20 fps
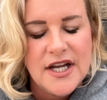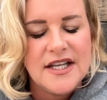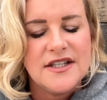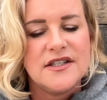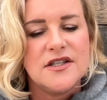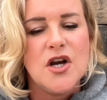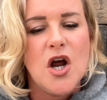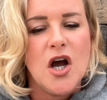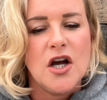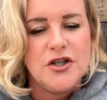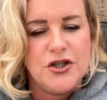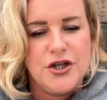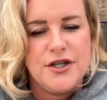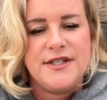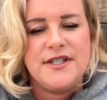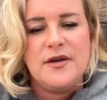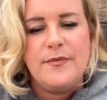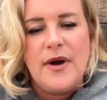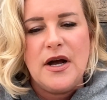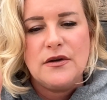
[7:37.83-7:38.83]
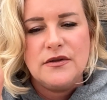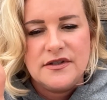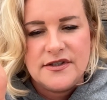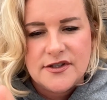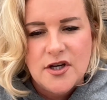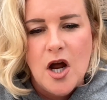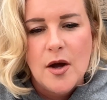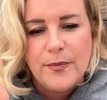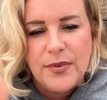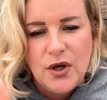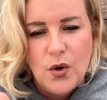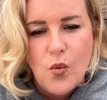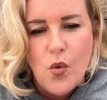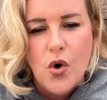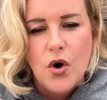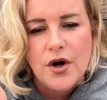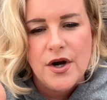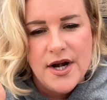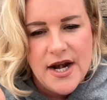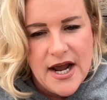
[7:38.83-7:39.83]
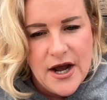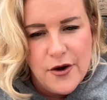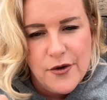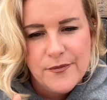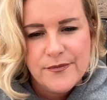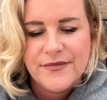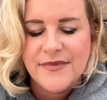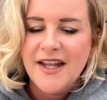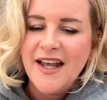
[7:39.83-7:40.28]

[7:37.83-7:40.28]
It's not just about stopping war now.